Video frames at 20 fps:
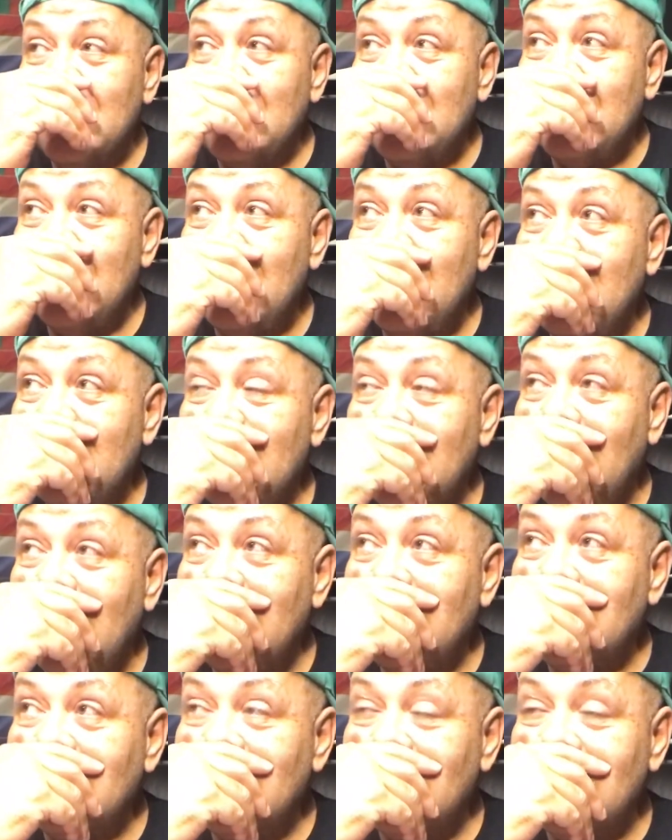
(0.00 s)
then
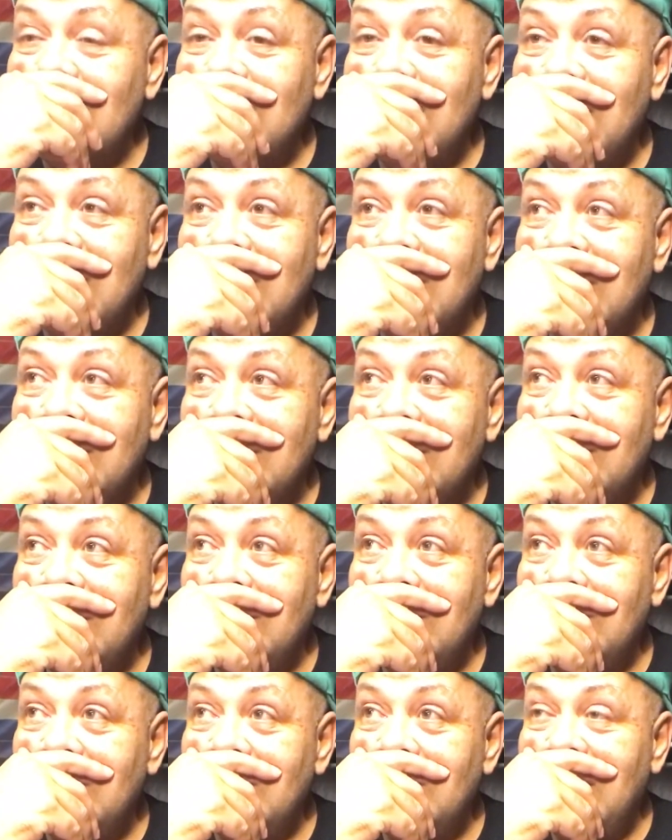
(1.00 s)
I saw that
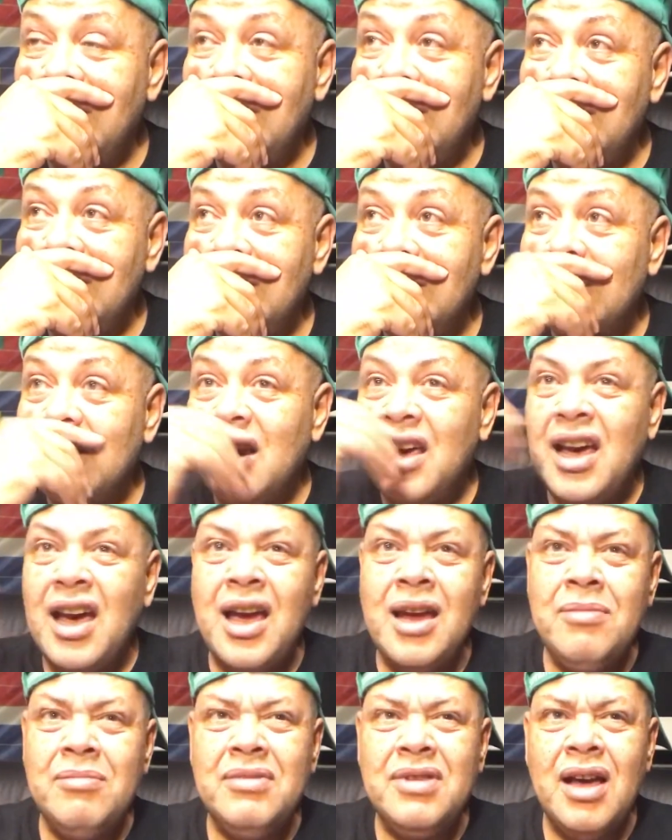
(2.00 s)
you know I needed
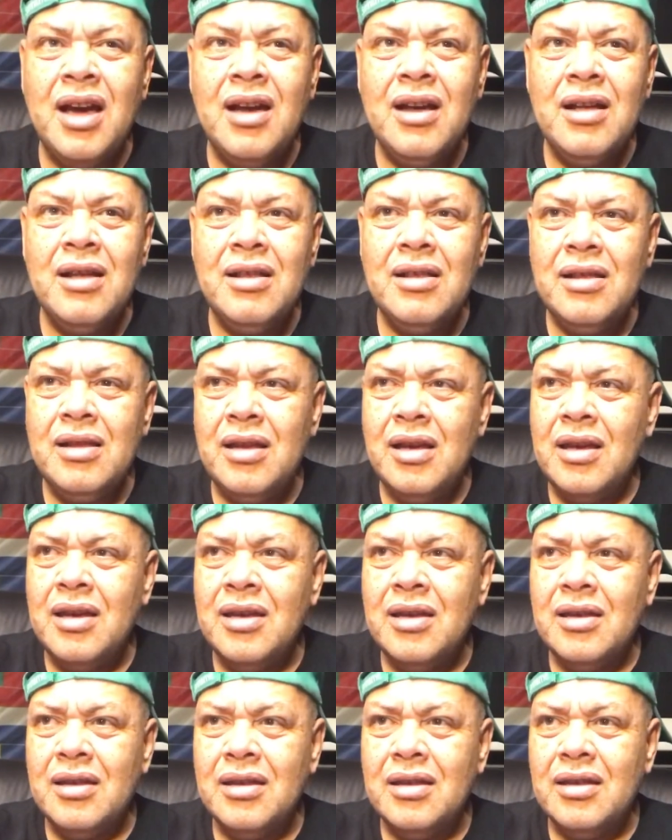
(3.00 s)
Heimdall
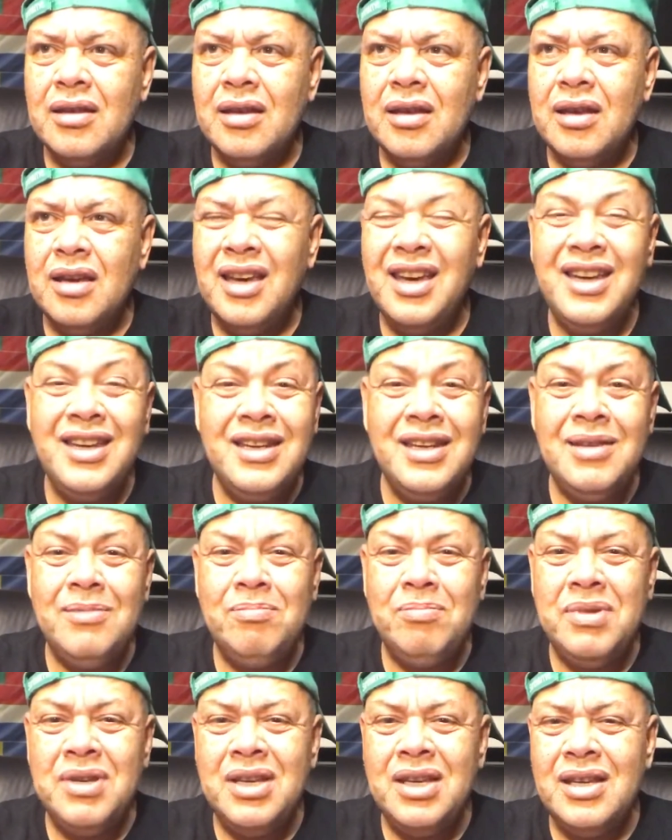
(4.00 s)
and
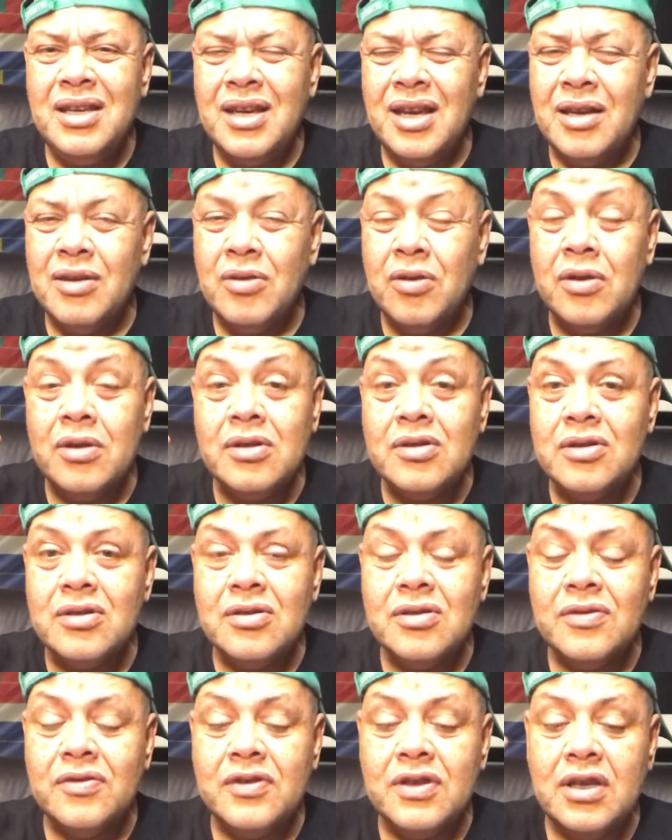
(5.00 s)
ADB and all
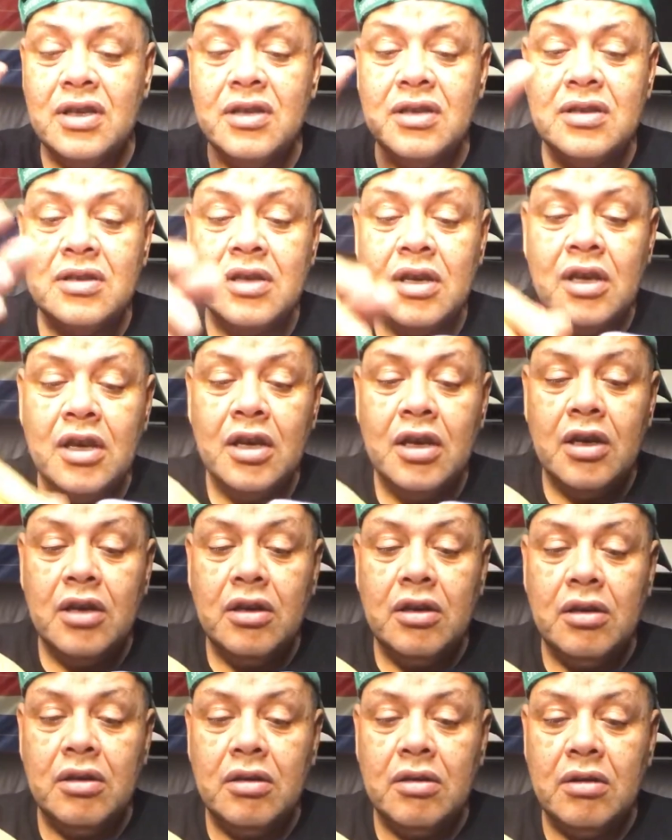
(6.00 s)
sorts of things,
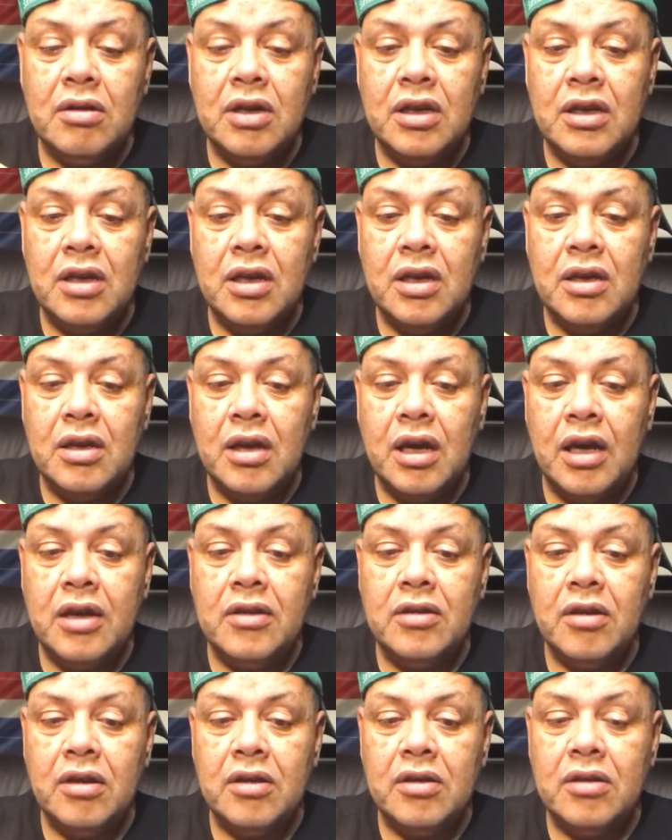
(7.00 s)
you know. And then I
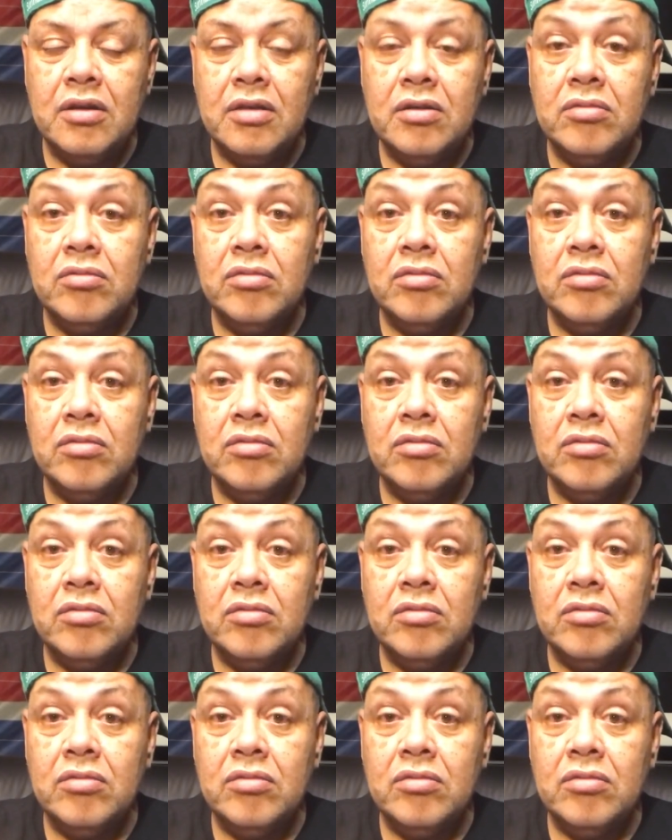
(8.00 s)
thought,